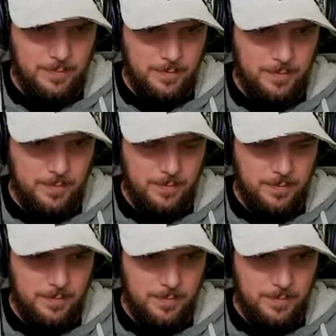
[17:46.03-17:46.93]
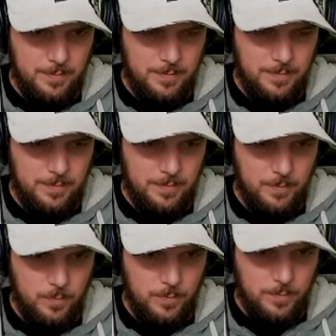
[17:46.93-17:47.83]

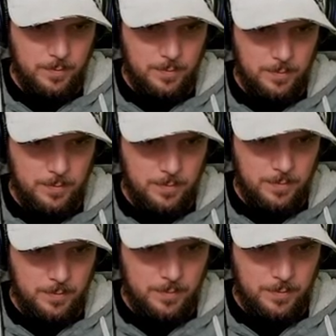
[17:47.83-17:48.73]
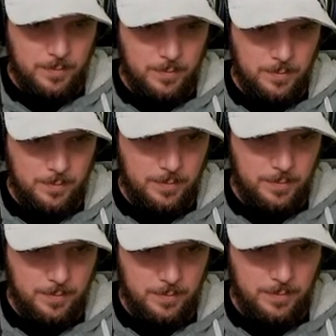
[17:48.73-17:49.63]

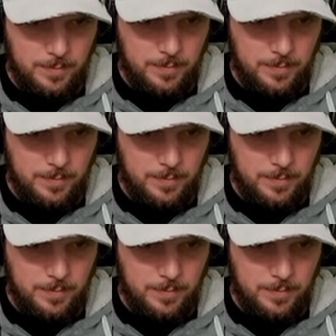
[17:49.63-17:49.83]
(no one is talking)